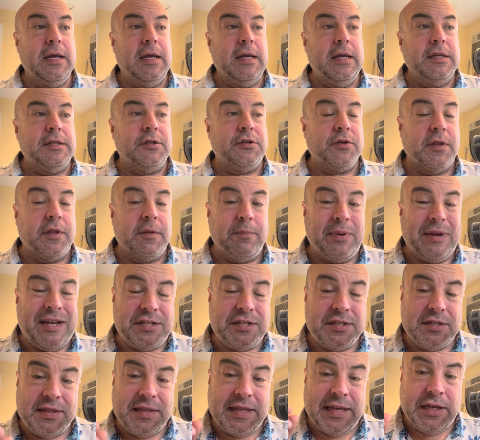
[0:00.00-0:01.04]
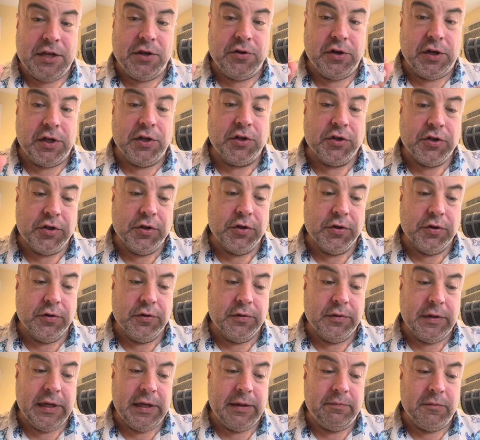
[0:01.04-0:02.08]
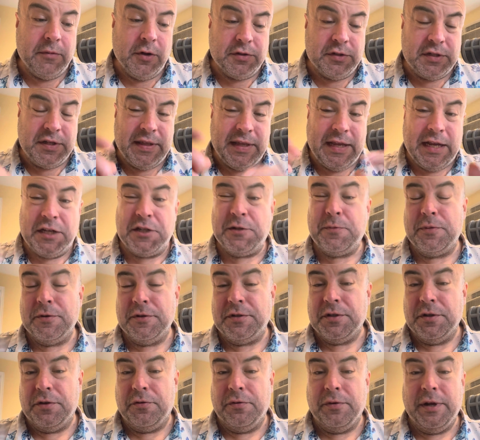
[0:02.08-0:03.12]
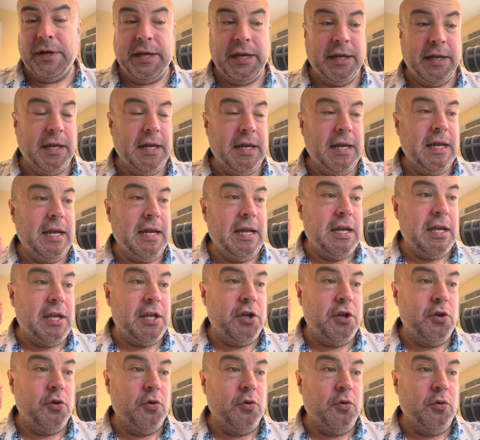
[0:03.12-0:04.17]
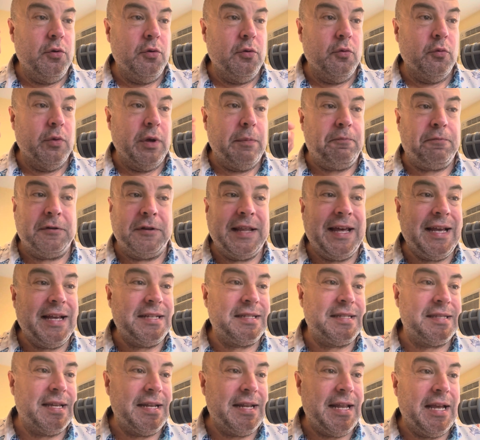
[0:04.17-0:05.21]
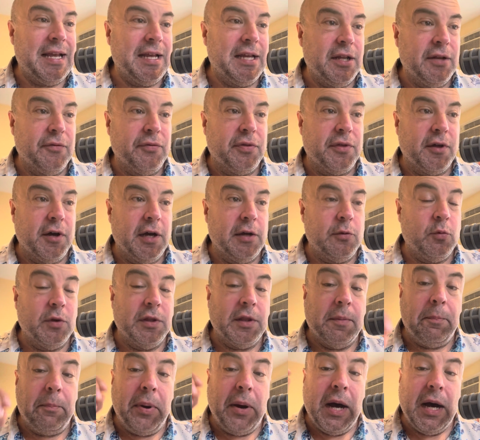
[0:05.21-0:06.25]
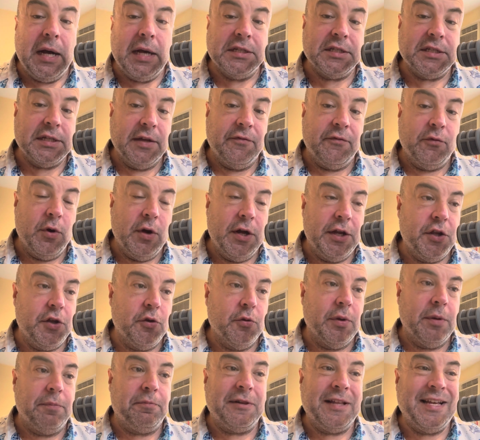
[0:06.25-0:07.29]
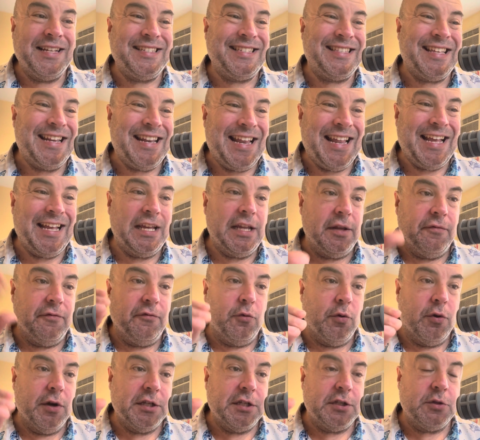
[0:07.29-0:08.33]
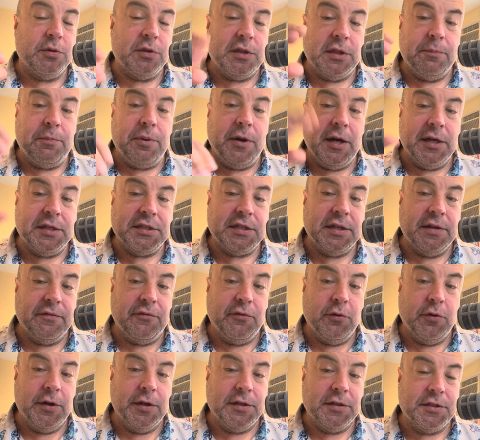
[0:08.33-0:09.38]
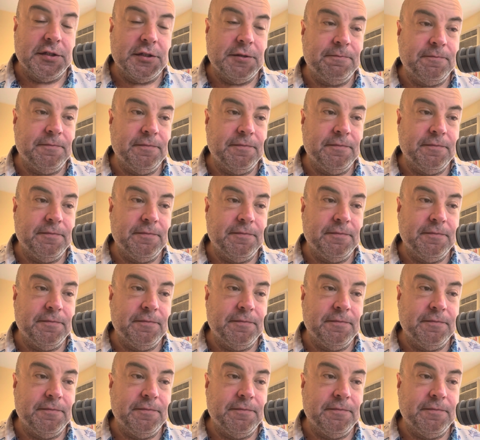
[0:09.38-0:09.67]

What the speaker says: So the best thing you can do, and most of the experts agree, you replace the negative thought with a positive one. You replace the negative voice with the positive voice.